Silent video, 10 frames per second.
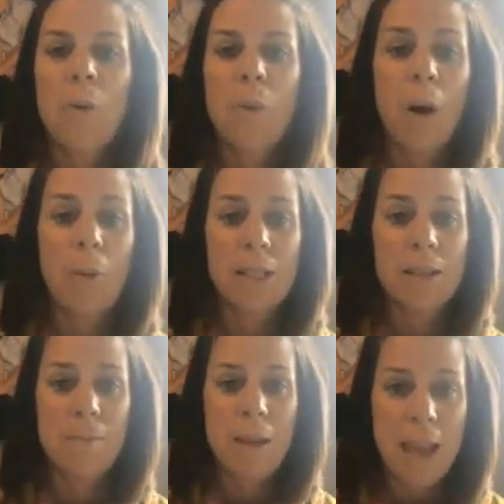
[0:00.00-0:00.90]
Well, when
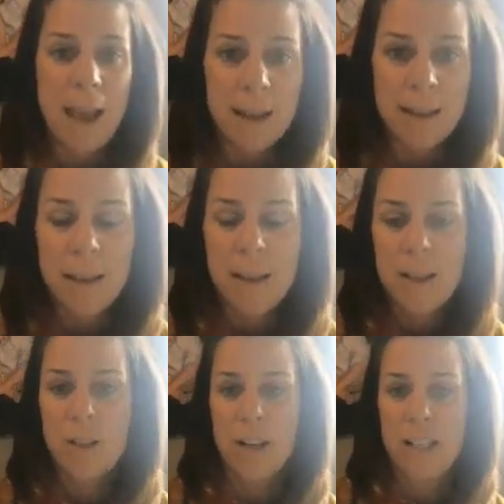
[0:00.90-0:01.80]
demand
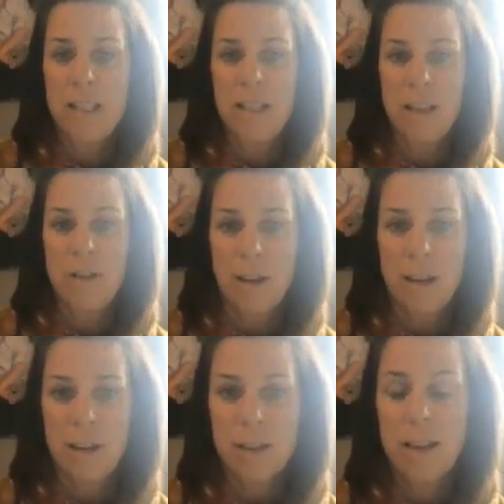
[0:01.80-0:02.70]
started to
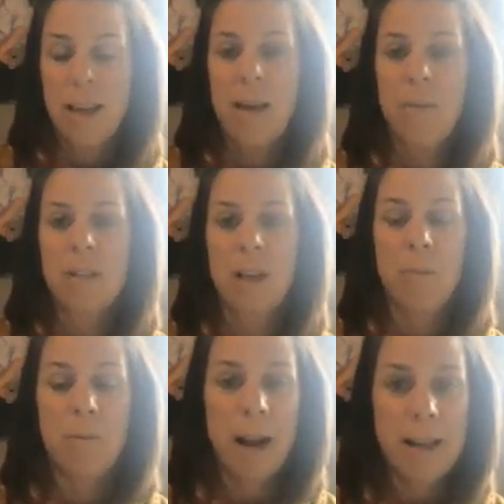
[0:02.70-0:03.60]
decrease, and we saw
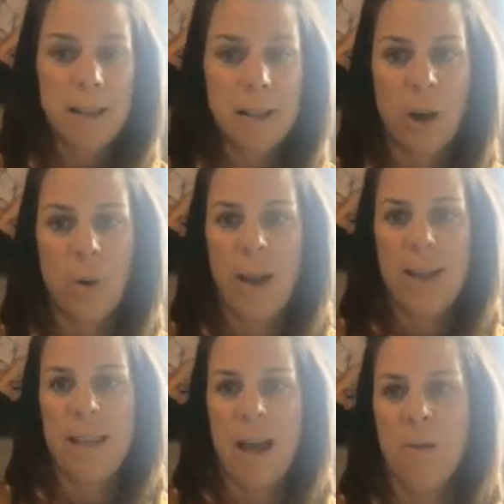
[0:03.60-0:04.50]
prices go
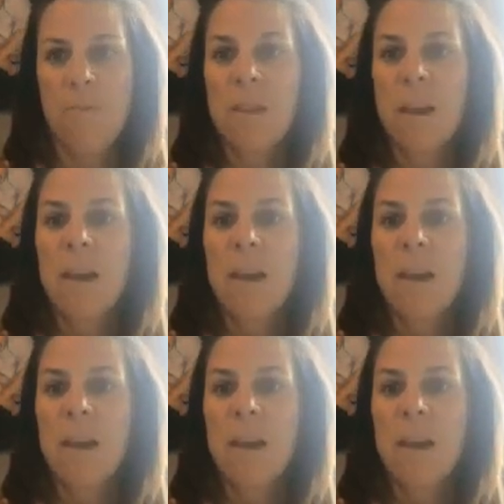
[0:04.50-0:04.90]
way down,